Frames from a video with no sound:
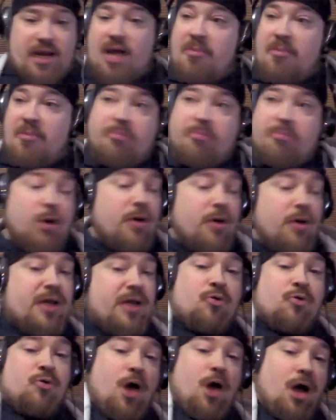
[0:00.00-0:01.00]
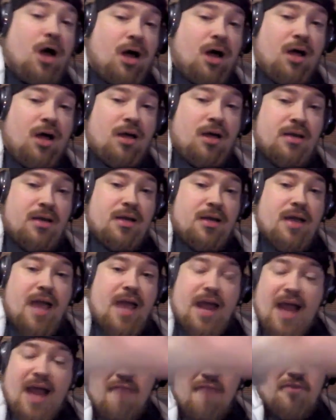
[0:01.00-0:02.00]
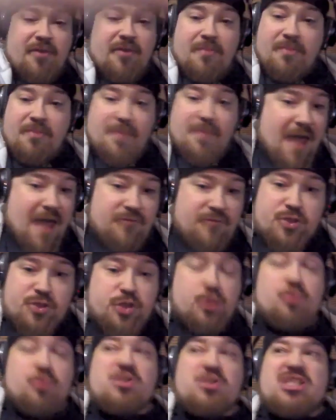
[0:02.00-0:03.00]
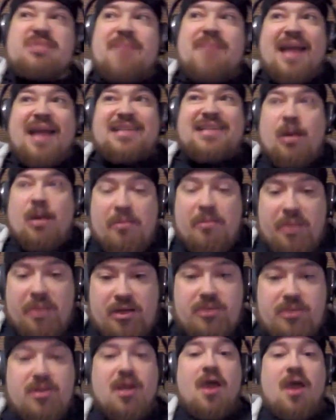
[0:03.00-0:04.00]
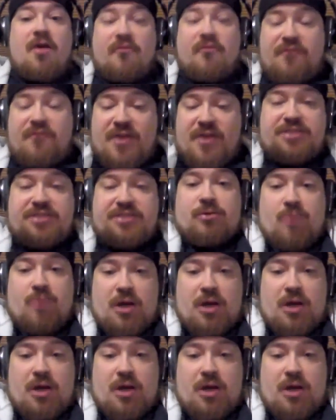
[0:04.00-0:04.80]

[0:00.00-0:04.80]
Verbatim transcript: and put her in Raw and have it have two SmackDown women facing Ronda